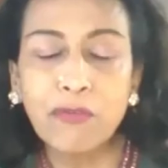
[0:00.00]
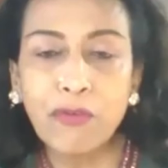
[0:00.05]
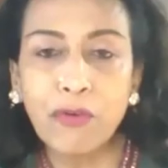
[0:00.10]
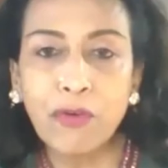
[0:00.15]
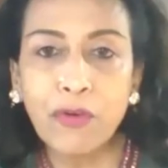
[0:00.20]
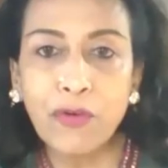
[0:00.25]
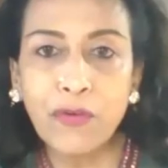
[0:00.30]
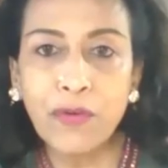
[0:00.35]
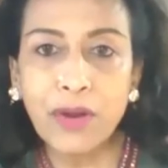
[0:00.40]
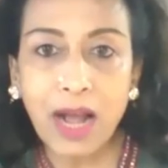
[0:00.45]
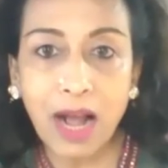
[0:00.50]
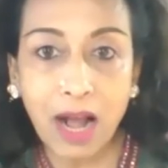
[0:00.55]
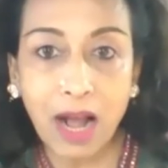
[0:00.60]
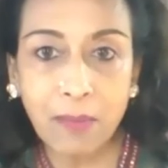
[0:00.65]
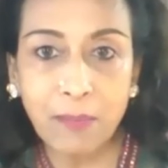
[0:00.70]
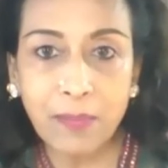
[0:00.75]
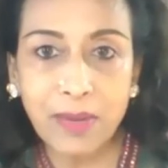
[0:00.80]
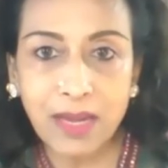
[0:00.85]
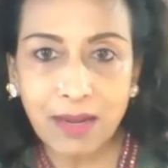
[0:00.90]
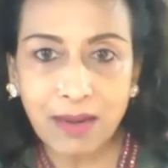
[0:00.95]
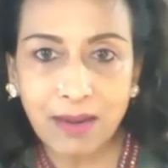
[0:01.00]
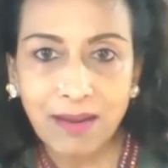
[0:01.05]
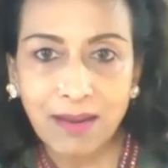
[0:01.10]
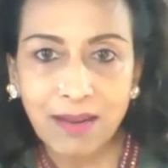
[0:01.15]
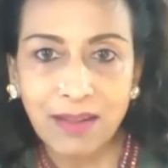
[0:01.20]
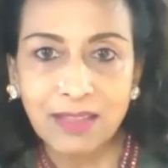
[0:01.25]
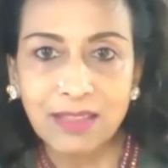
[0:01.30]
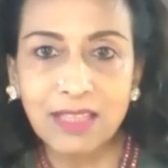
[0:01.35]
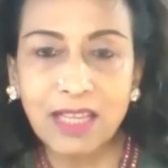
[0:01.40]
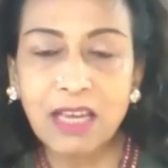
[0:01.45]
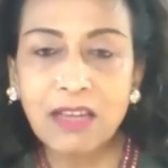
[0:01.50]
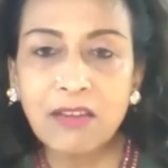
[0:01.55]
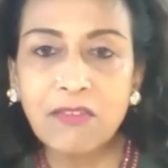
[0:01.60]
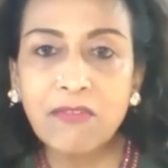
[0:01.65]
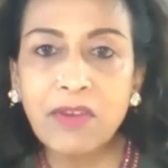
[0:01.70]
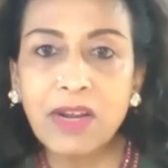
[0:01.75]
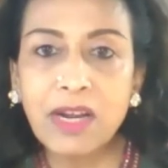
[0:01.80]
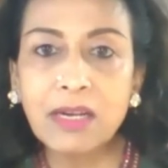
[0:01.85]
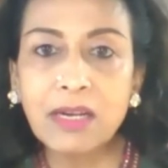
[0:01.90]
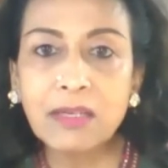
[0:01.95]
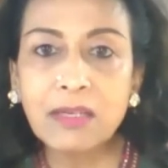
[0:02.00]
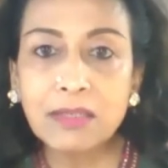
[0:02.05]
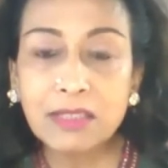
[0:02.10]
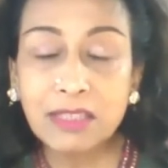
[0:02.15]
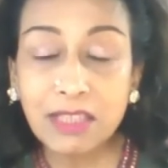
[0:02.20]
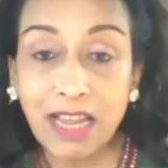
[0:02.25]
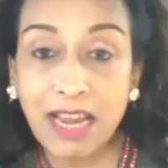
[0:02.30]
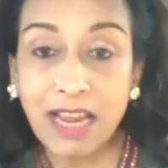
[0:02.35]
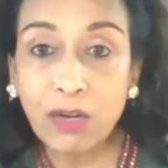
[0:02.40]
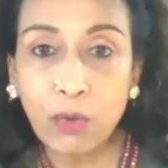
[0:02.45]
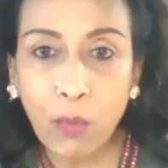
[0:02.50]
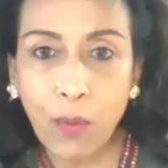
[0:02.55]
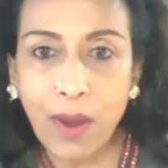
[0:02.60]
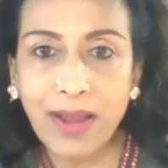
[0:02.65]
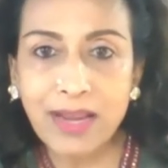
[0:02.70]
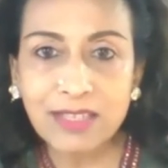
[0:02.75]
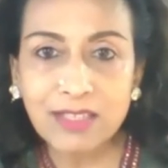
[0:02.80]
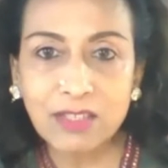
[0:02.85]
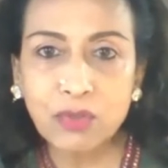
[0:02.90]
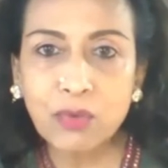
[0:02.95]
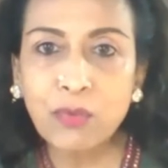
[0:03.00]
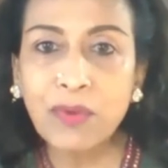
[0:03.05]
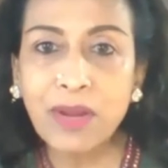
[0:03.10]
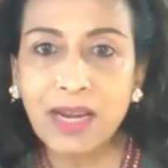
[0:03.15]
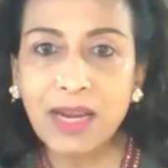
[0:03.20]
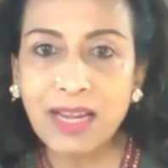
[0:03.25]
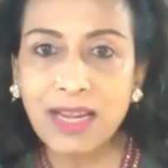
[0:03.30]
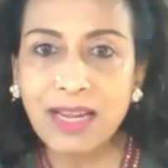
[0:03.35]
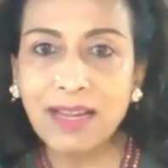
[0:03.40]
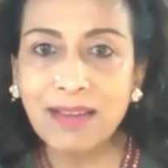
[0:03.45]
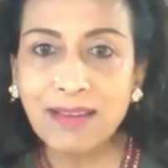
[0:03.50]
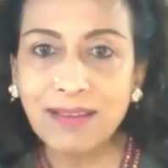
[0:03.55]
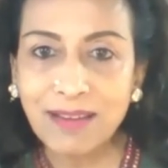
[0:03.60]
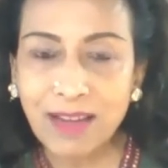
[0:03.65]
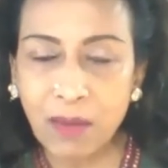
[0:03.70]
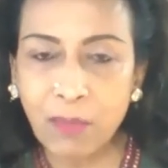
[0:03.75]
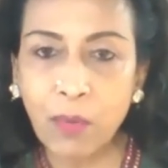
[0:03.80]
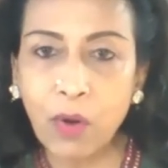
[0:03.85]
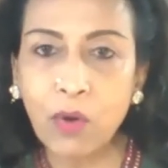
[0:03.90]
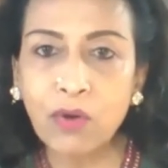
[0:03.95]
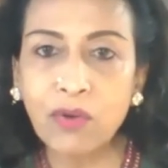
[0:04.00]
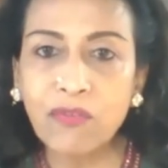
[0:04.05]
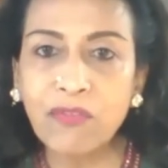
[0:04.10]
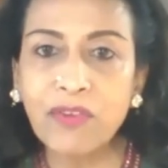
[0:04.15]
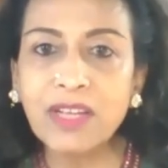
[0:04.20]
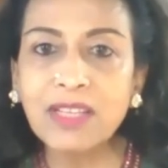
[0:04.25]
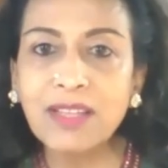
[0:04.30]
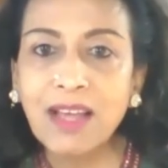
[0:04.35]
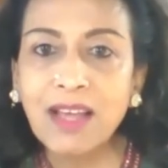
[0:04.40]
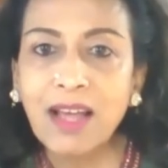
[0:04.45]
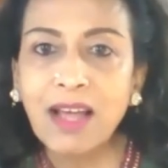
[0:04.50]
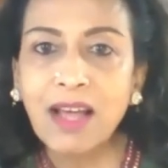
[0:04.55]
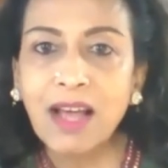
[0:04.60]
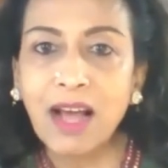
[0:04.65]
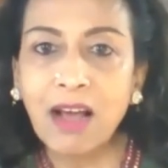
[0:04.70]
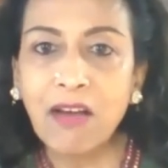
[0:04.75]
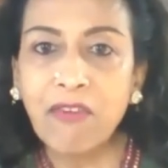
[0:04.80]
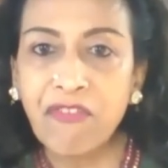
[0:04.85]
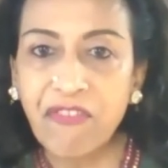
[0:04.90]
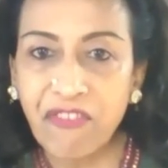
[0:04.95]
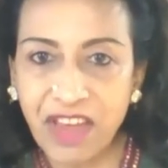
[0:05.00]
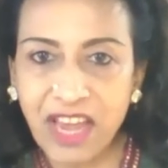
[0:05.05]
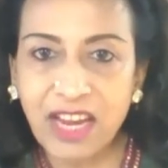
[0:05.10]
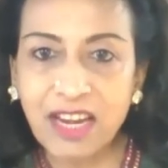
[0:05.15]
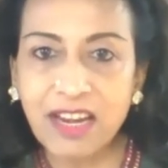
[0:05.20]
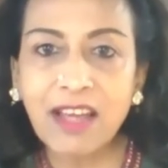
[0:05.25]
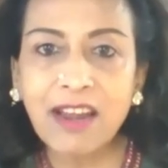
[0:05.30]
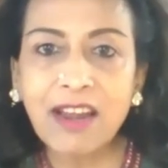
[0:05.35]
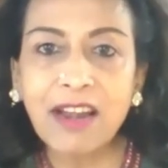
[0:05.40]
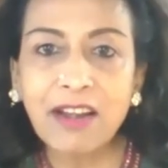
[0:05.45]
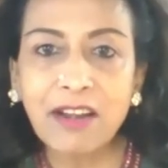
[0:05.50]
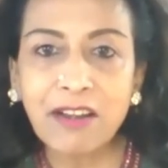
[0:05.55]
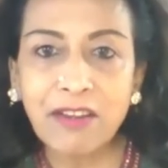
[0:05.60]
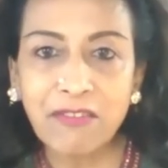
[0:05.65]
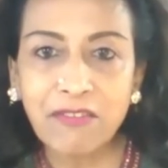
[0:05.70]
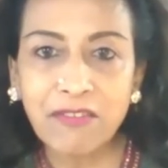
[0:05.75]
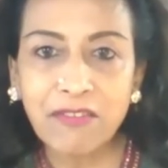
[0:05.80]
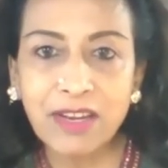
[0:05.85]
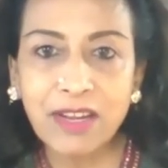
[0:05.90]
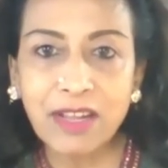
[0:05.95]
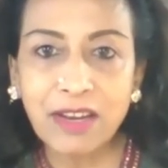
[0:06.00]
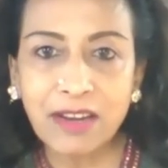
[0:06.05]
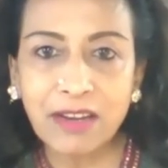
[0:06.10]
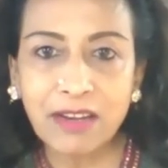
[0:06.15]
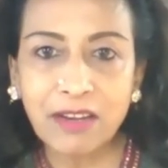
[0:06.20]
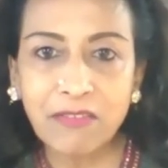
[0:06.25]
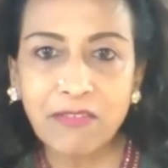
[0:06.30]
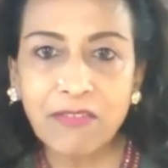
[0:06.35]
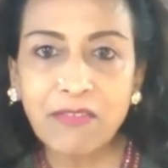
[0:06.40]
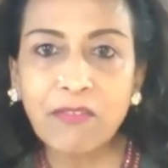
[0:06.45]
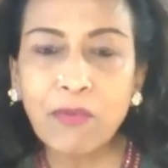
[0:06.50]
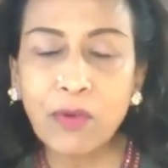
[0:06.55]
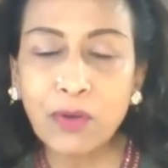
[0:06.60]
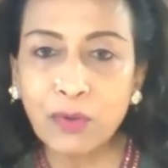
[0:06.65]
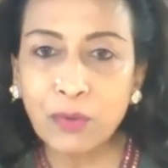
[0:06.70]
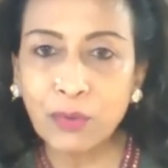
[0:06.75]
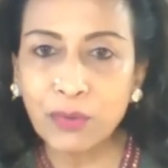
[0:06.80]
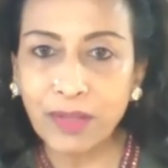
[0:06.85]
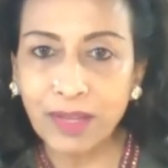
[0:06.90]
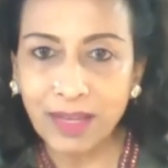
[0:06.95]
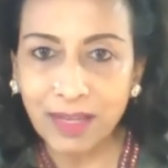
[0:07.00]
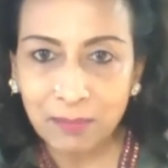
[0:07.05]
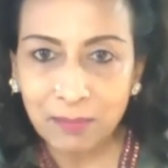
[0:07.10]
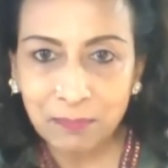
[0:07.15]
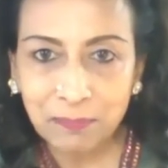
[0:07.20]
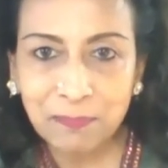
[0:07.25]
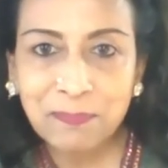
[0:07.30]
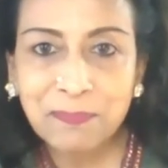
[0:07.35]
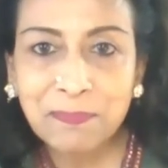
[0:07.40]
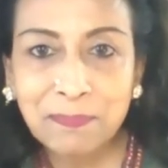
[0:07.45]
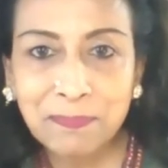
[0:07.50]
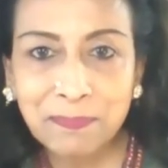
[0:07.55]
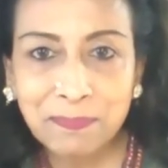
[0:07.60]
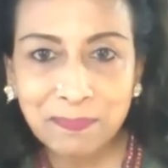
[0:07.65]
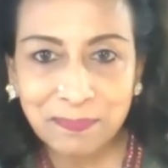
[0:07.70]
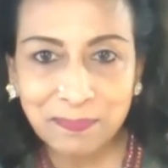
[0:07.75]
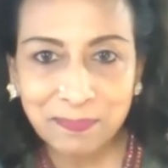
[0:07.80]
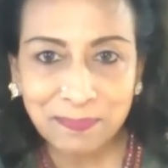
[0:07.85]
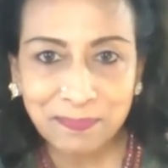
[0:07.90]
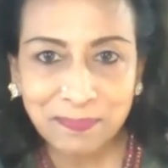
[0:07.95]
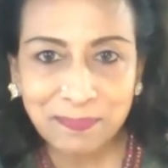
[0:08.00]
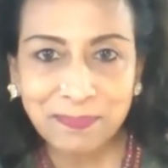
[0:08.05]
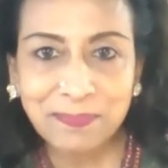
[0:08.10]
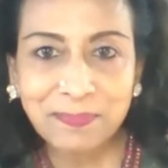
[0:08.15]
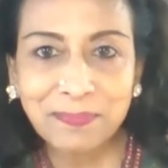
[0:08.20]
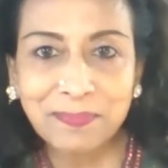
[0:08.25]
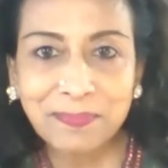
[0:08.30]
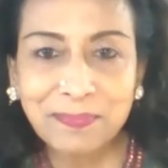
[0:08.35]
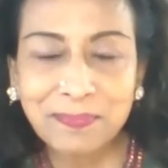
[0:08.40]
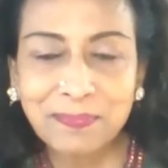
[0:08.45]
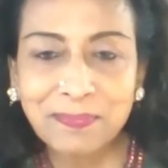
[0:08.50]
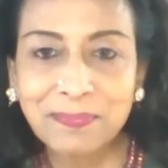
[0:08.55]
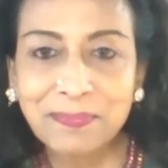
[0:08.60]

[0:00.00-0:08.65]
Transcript: for army they will think twice to really come out with a fake narrative narrative what do you think